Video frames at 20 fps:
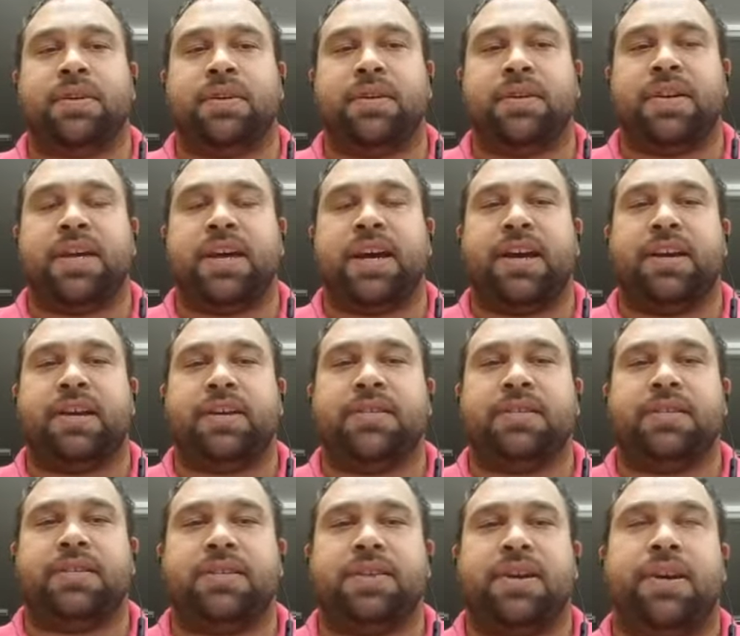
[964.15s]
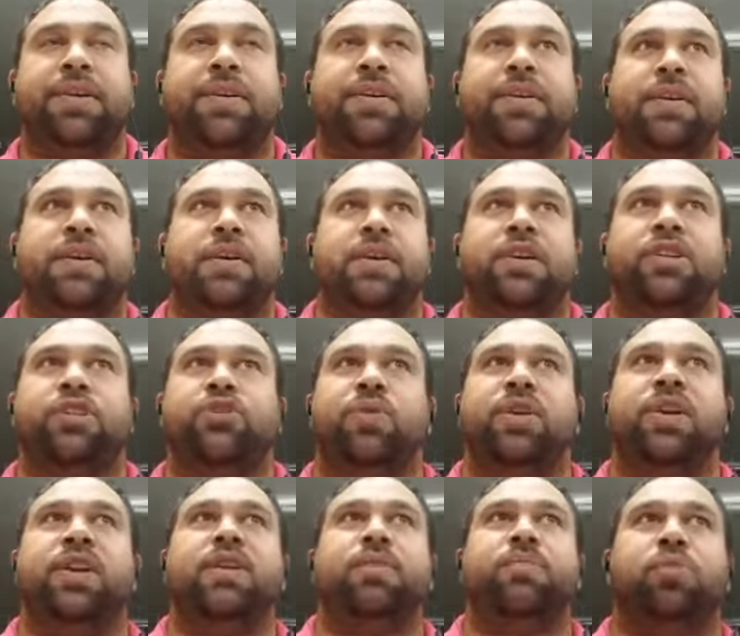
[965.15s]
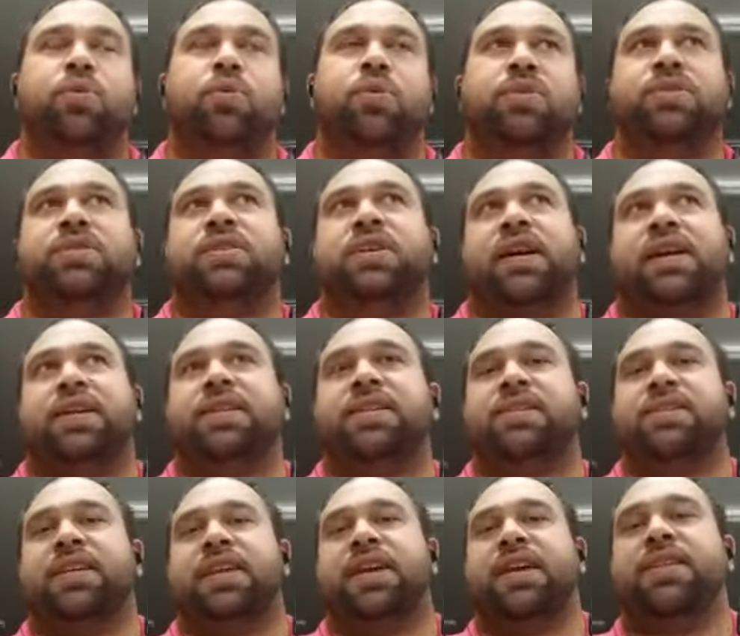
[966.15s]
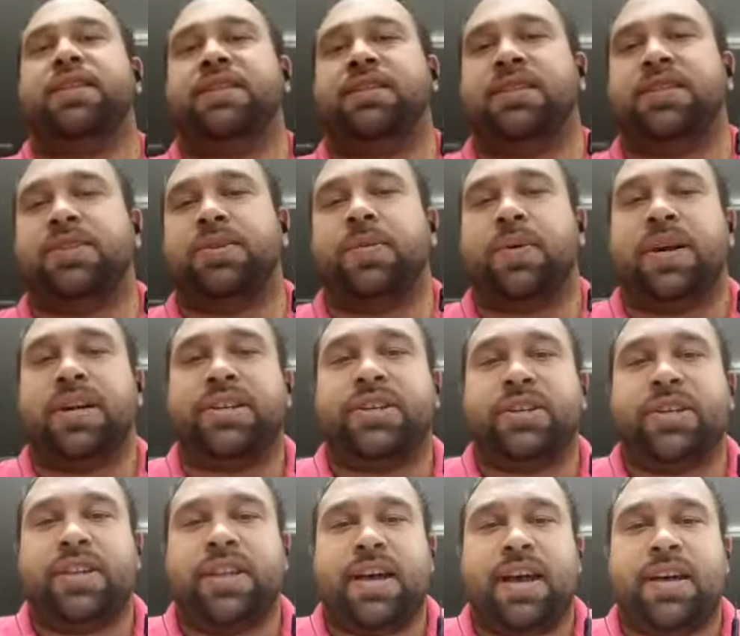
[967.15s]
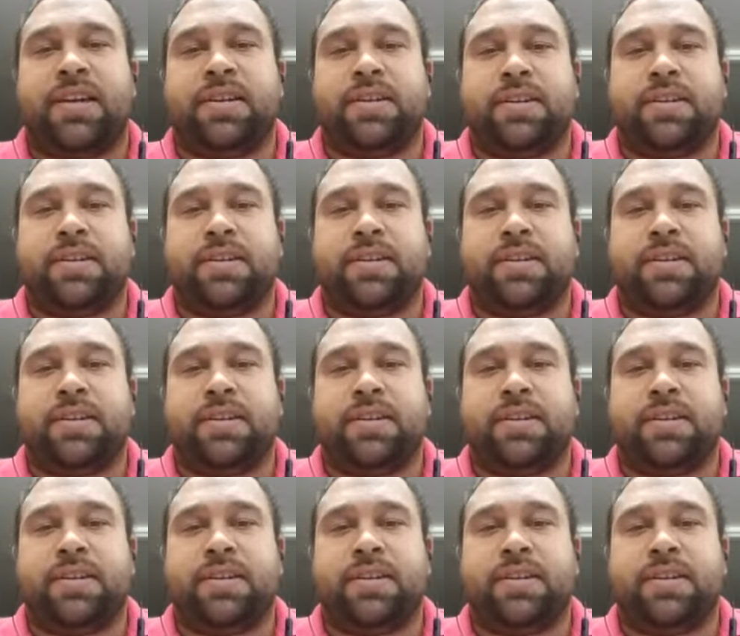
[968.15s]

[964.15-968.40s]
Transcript: Okay, so it's really important to understand the situation that